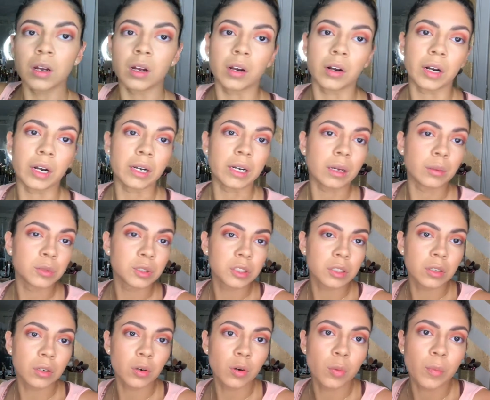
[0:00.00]
Alright, now I'm just
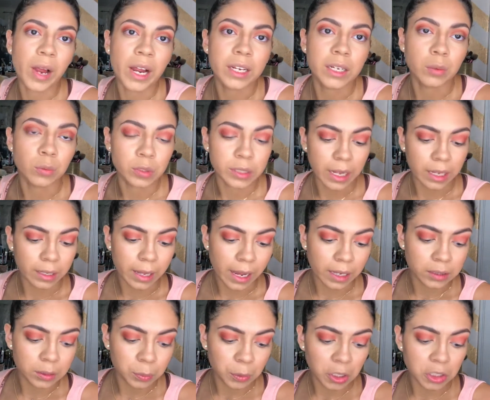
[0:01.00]
going to go back in with that
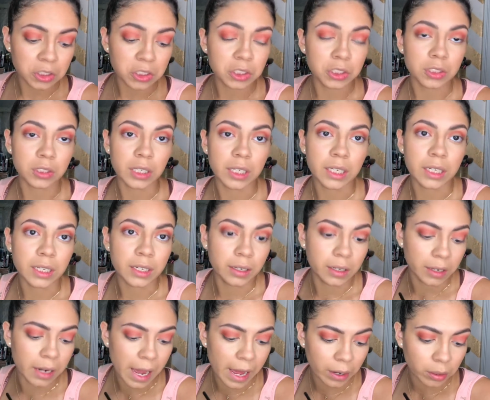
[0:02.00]
last brush
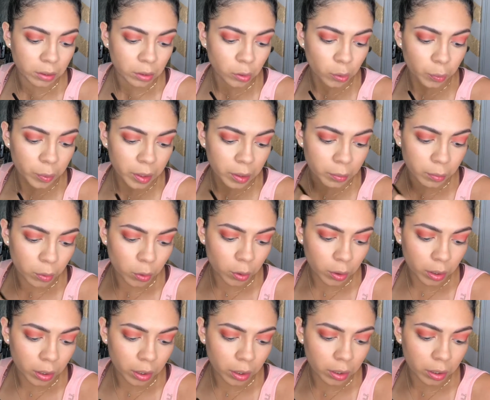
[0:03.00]
and add a little bit
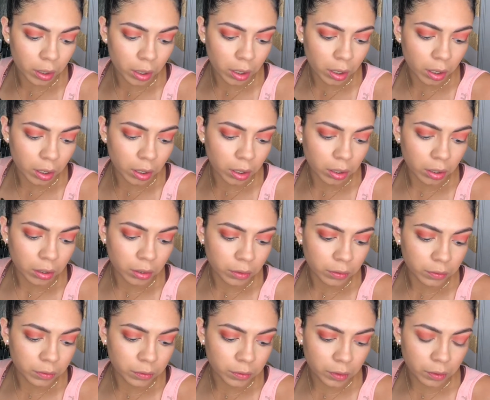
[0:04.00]
more of
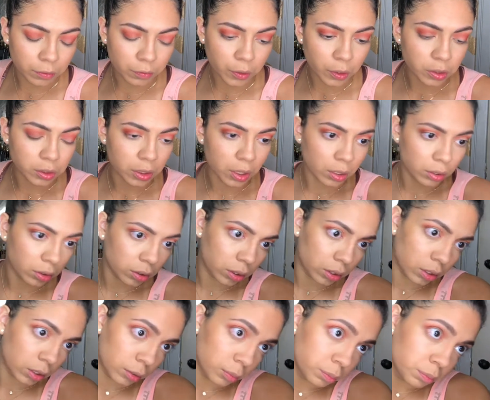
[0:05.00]
the first
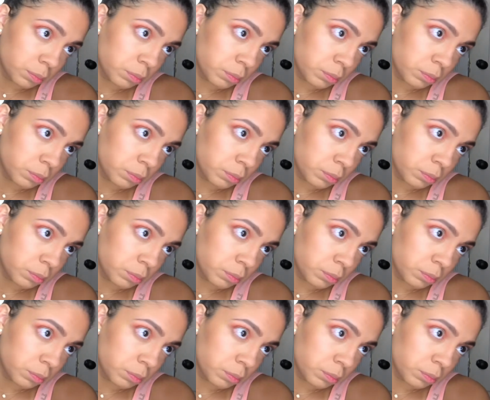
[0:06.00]
color,